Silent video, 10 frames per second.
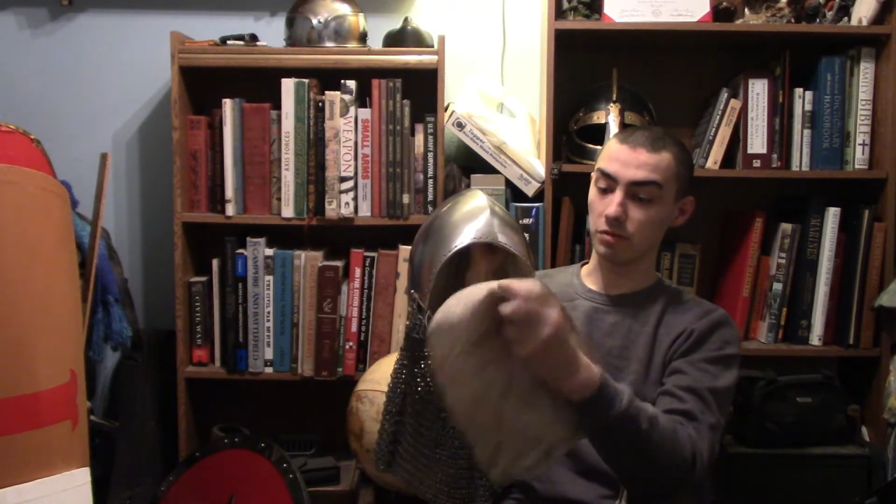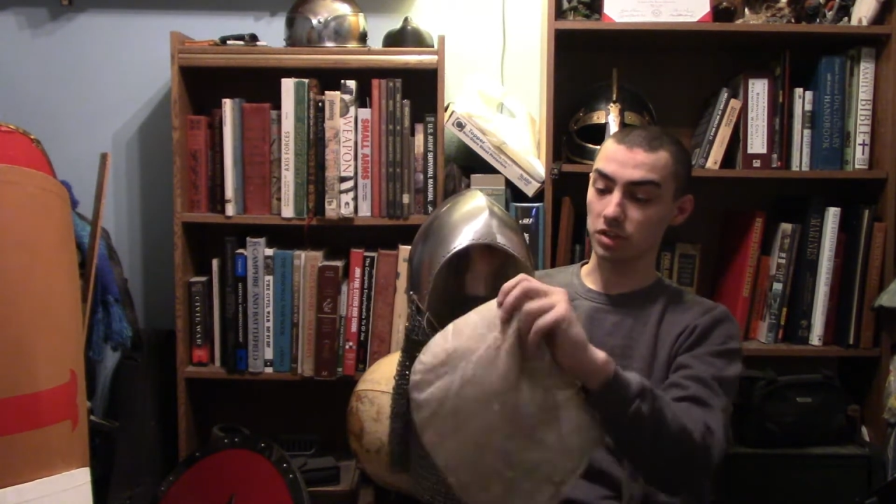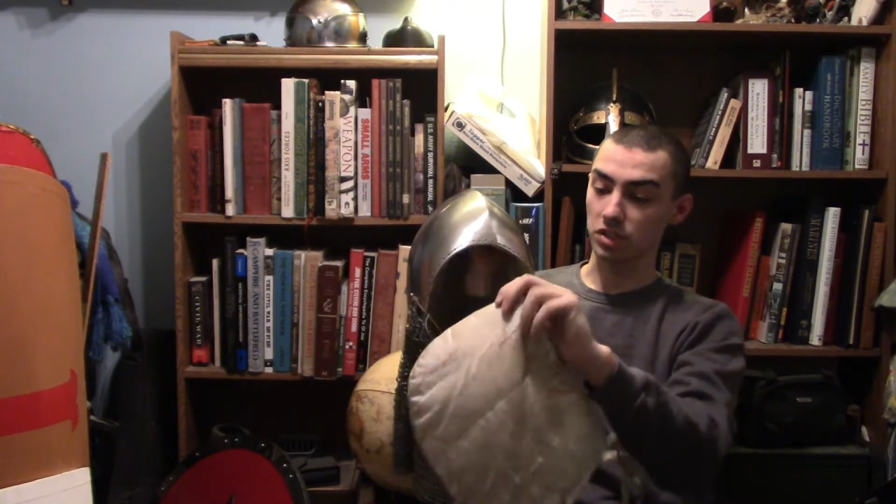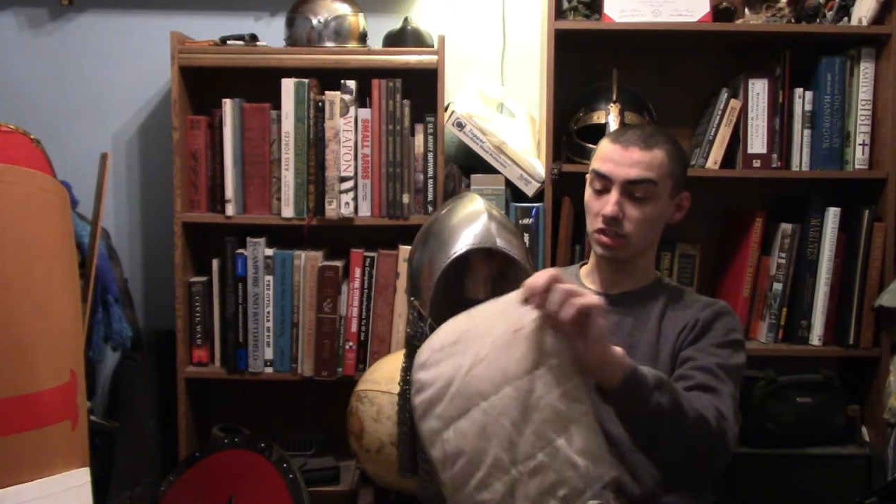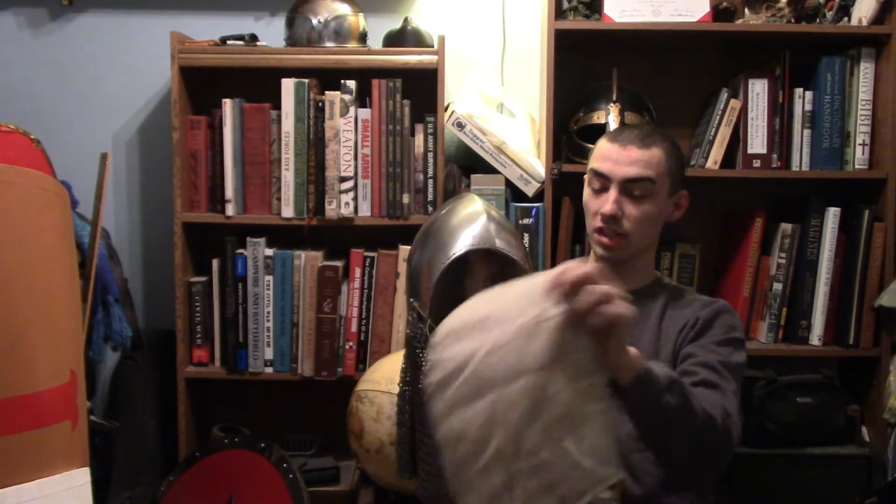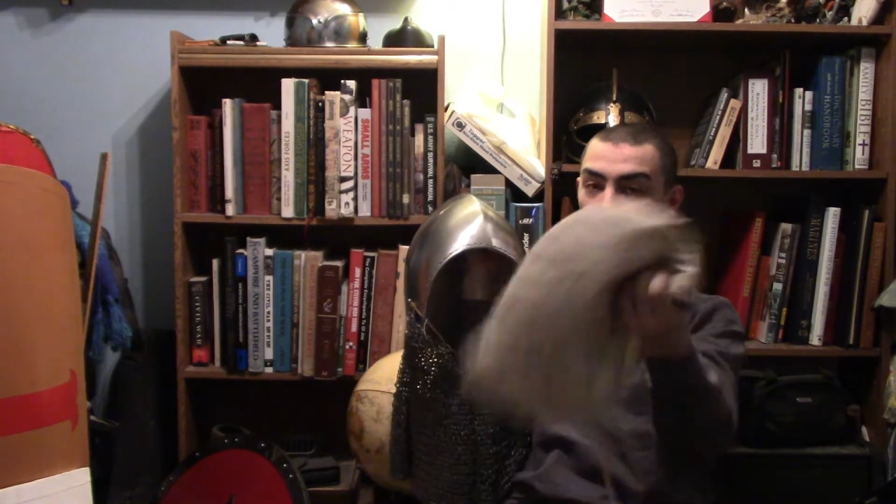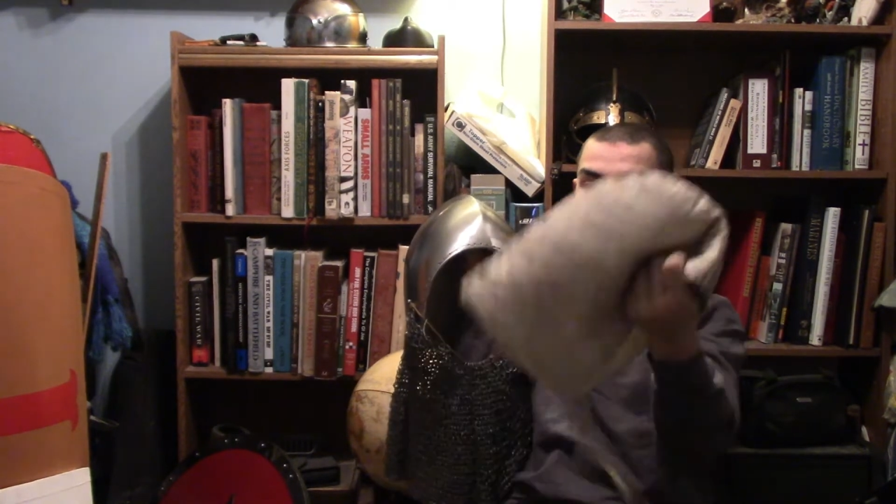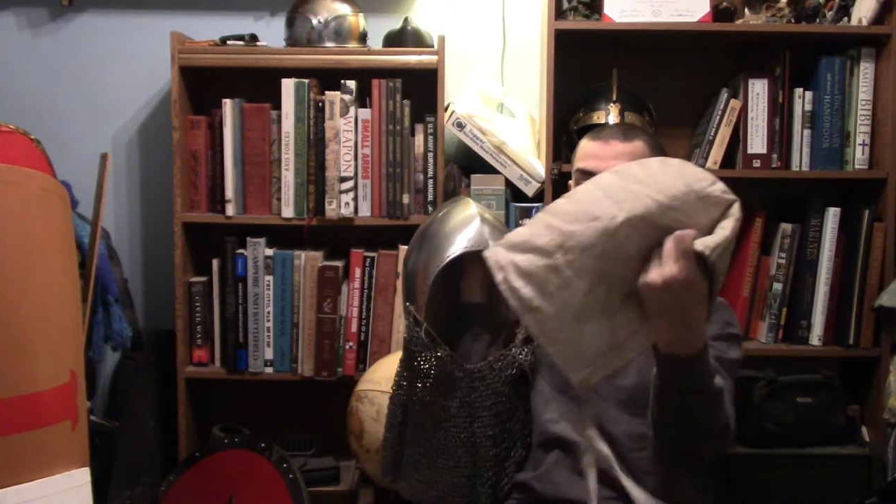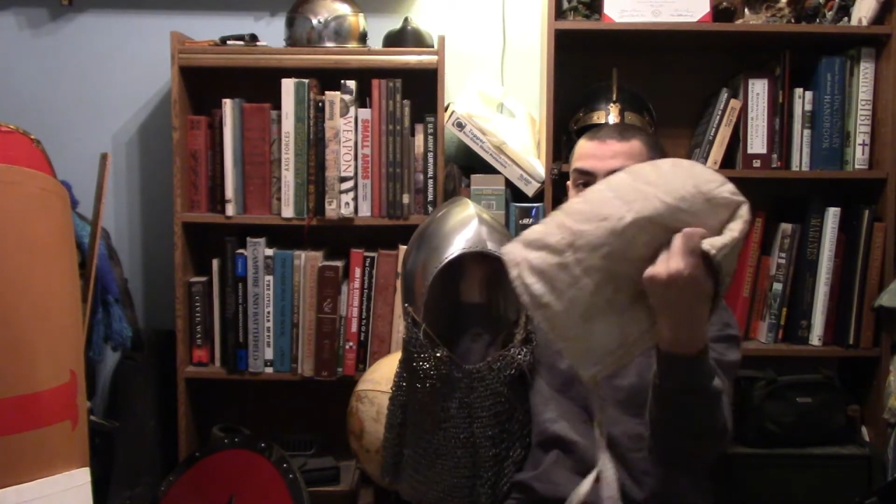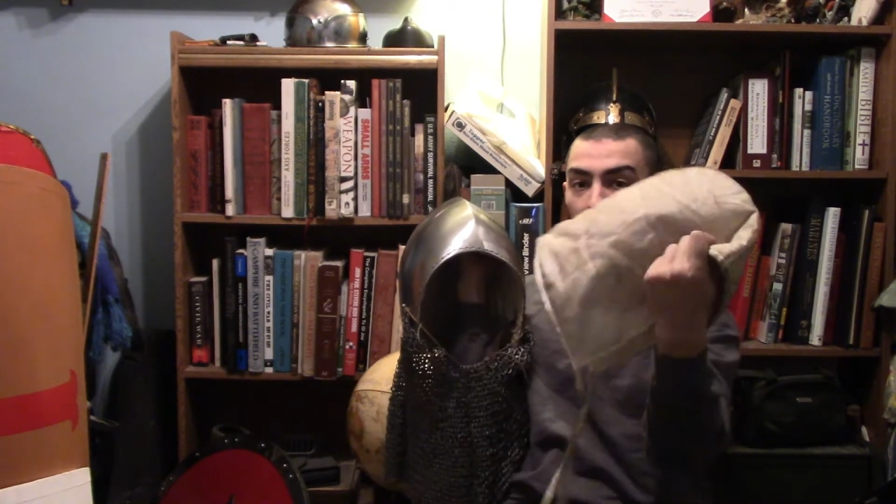which
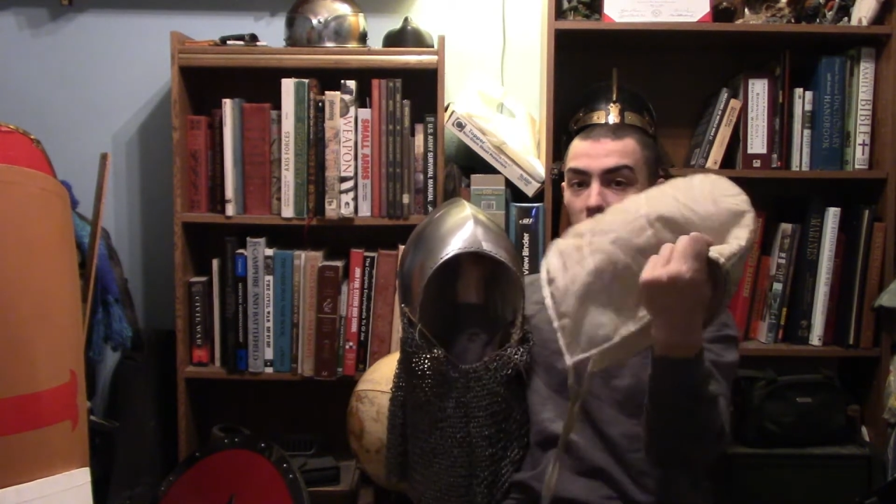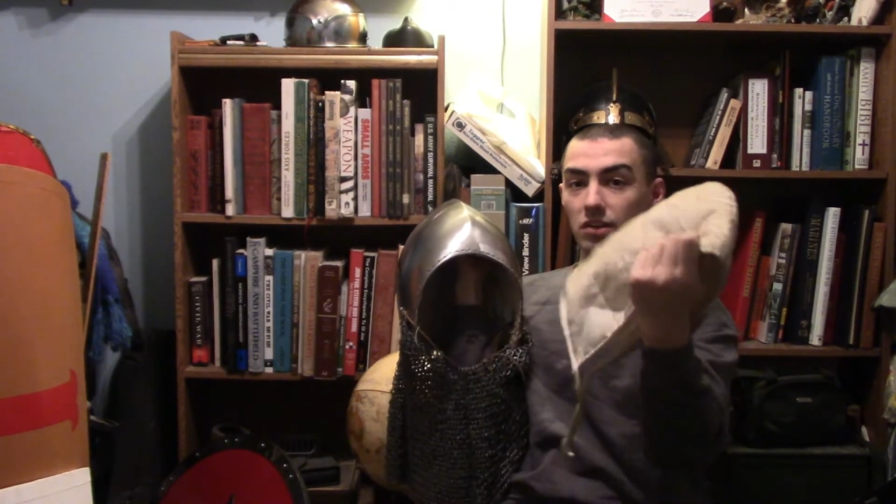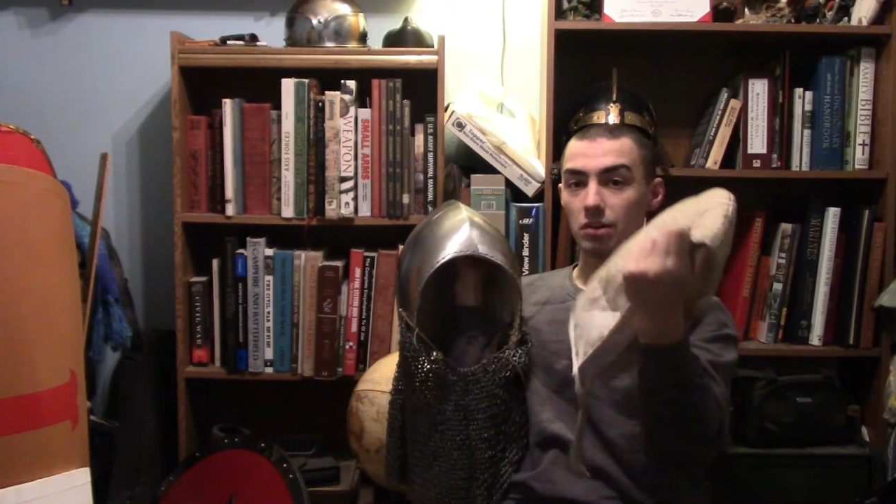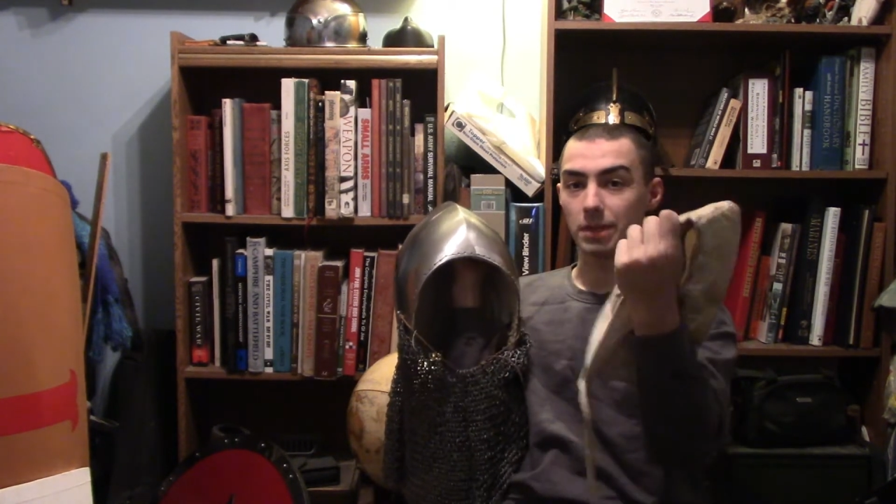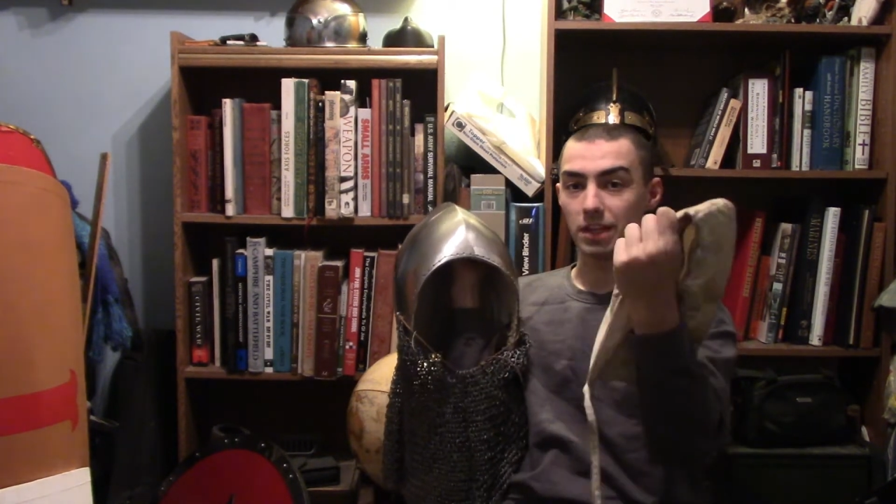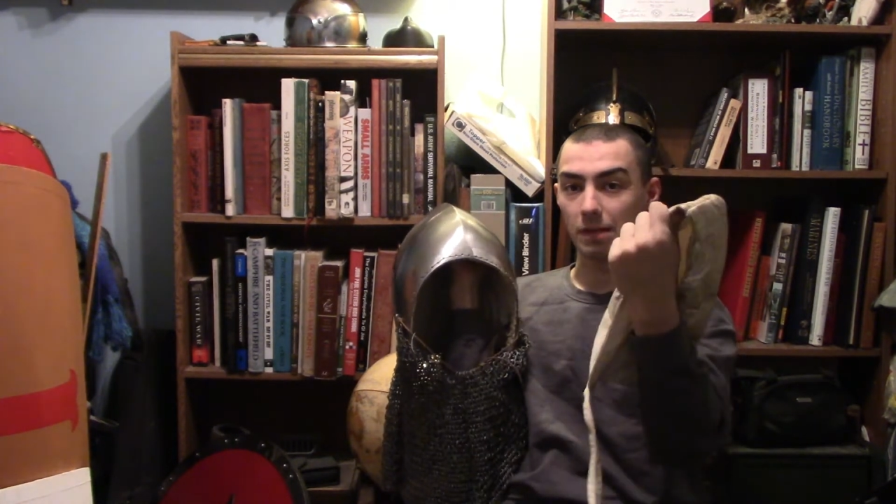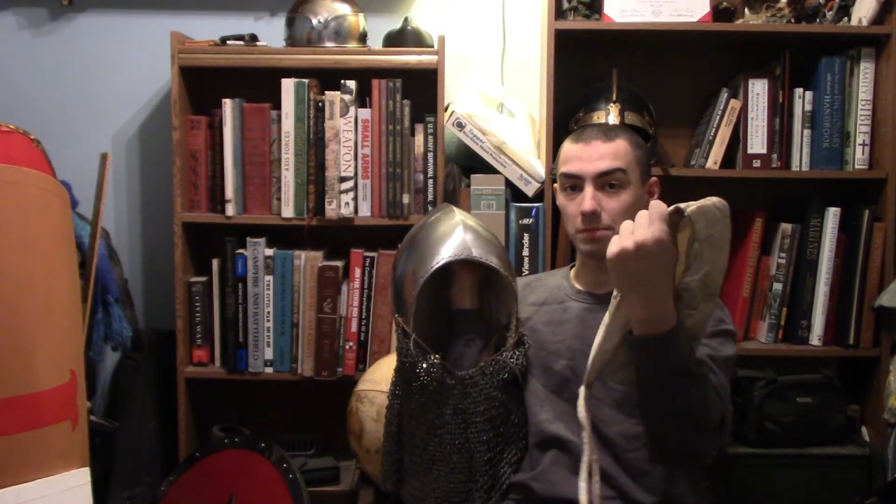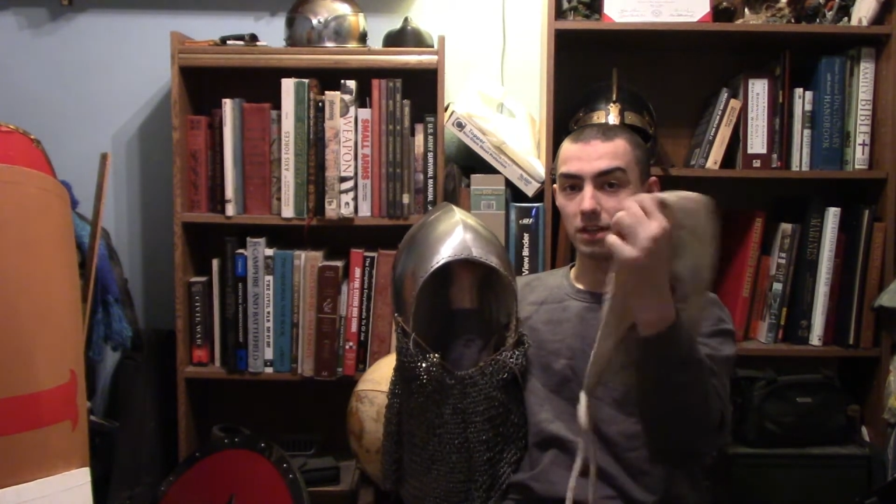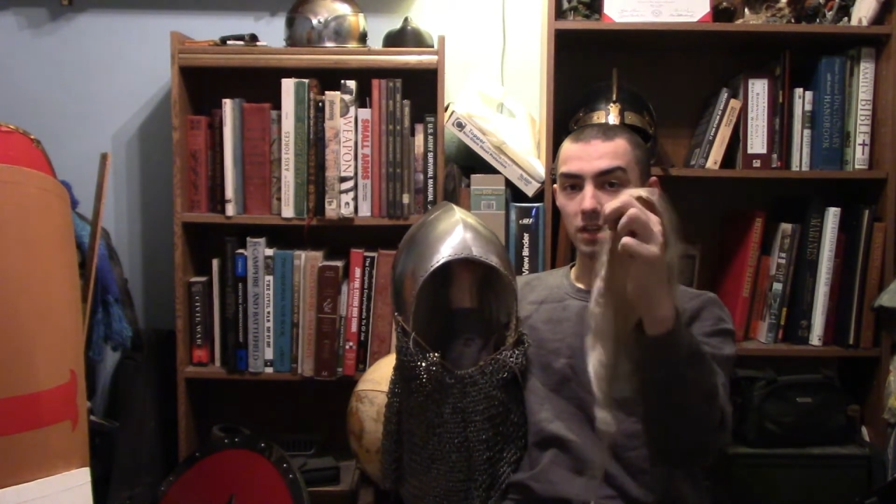this is the arming cap.